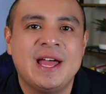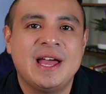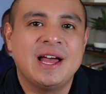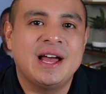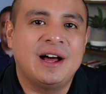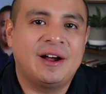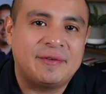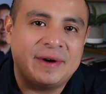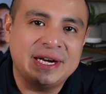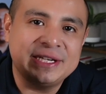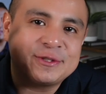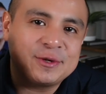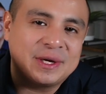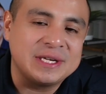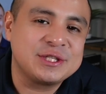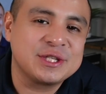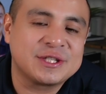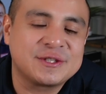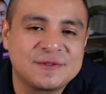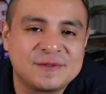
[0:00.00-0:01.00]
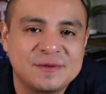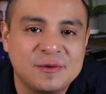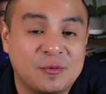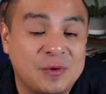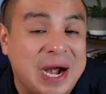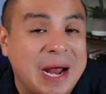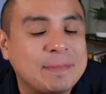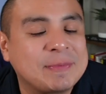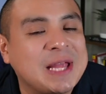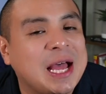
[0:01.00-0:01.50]
All right, so I just
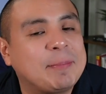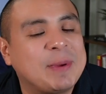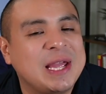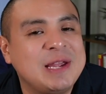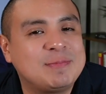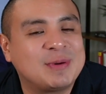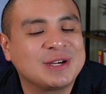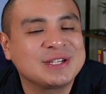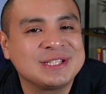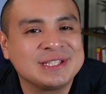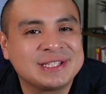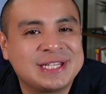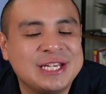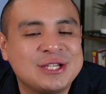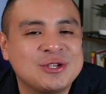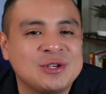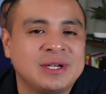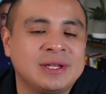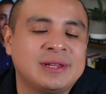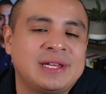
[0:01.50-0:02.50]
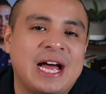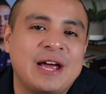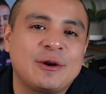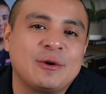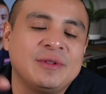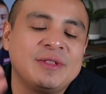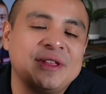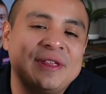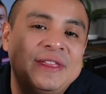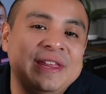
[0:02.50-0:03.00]
wrapped up a presentation entitled
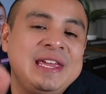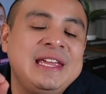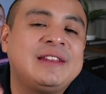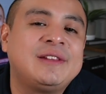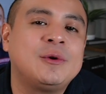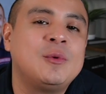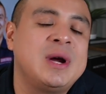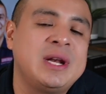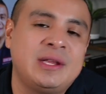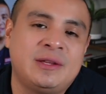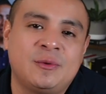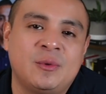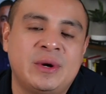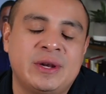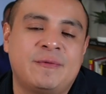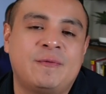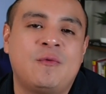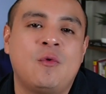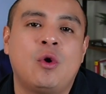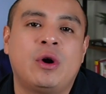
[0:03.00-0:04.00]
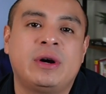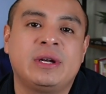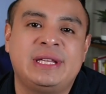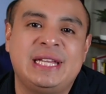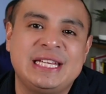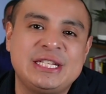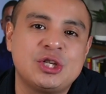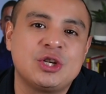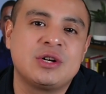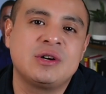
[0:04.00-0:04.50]
The 2024
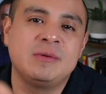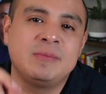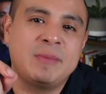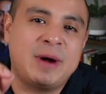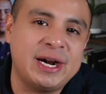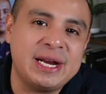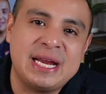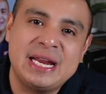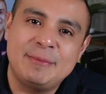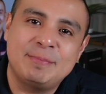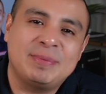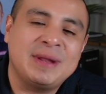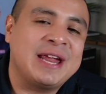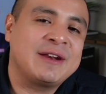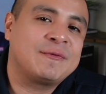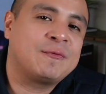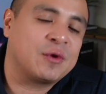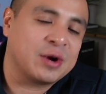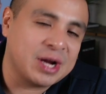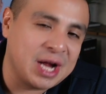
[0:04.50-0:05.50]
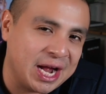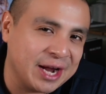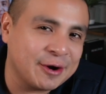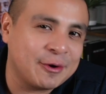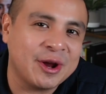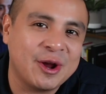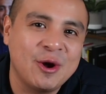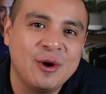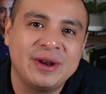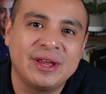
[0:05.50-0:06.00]
Digital Marketing Plan for Concrete
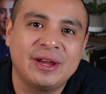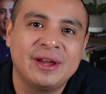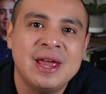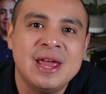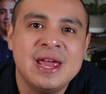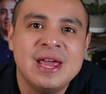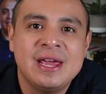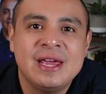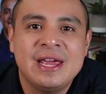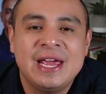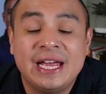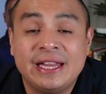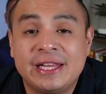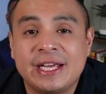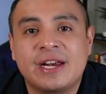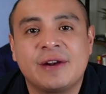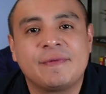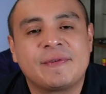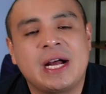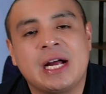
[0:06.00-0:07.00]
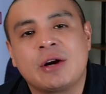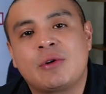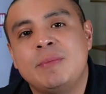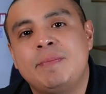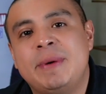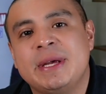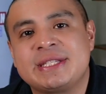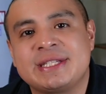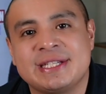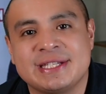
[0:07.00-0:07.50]
Coating and Decorative Concrete
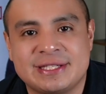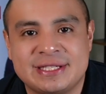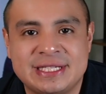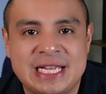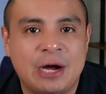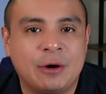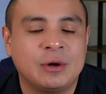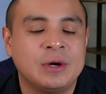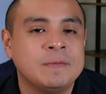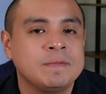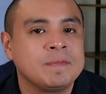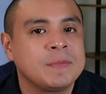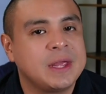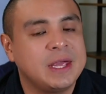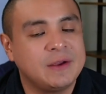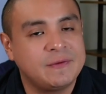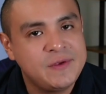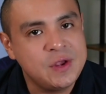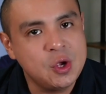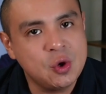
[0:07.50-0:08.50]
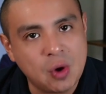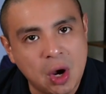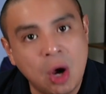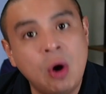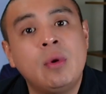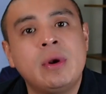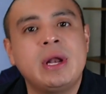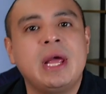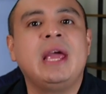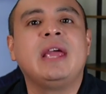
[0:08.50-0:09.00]
Business. Now, if you
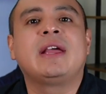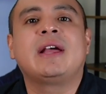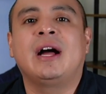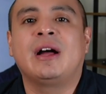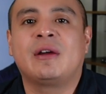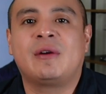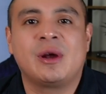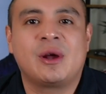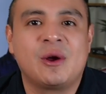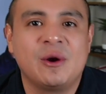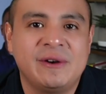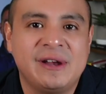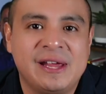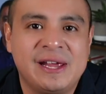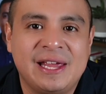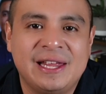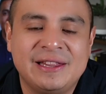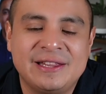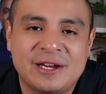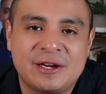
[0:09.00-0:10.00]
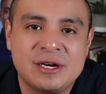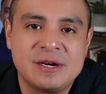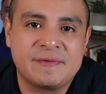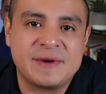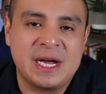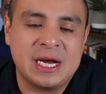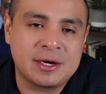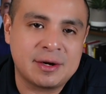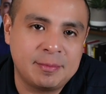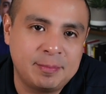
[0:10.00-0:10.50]
own a concrete coating and decorative
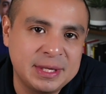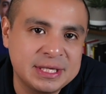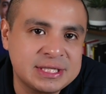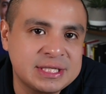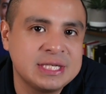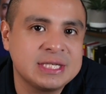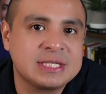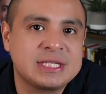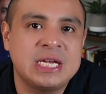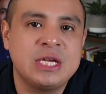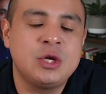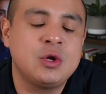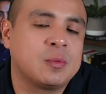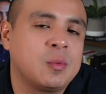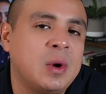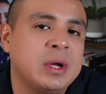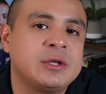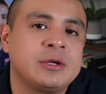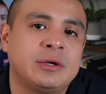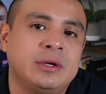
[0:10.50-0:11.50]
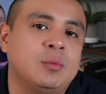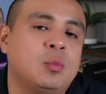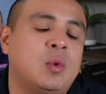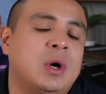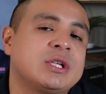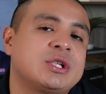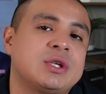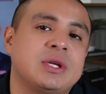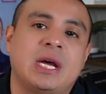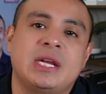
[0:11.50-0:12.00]
concrete business and you're wondering what
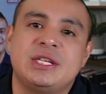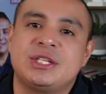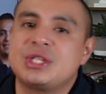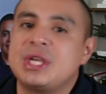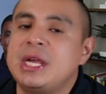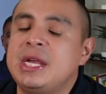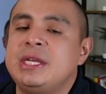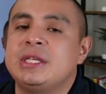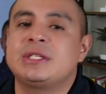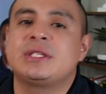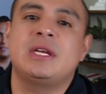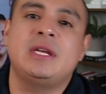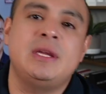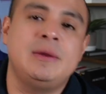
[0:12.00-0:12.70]
should I change,